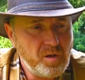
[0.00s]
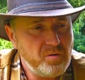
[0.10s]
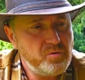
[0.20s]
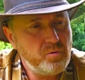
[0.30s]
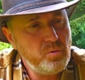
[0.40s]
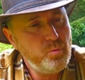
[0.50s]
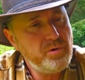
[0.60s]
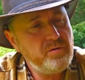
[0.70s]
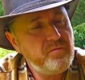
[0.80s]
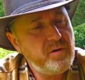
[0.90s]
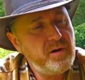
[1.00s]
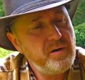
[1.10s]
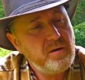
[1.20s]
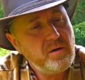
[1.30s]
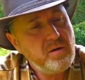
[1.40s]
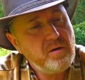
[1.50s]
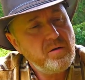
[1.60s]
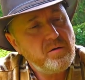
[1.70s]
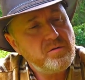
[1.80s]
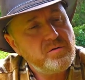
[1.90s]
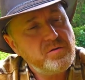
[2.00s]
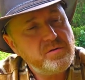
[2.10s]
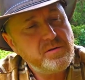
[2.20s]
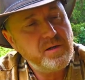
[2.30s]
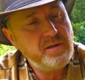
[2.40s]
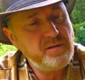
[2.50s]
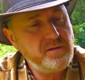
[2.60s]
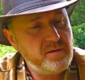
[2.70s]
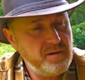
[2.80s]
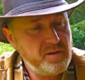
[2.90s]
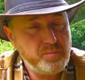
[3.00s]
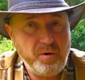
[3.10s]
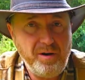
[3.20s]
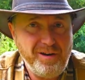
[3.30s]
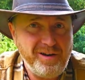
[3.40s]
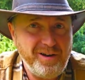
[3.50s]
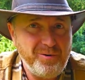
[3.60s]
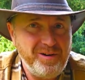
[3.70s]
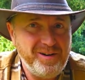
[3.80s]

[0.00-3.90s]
Shouldn't we define society? It's boiling now.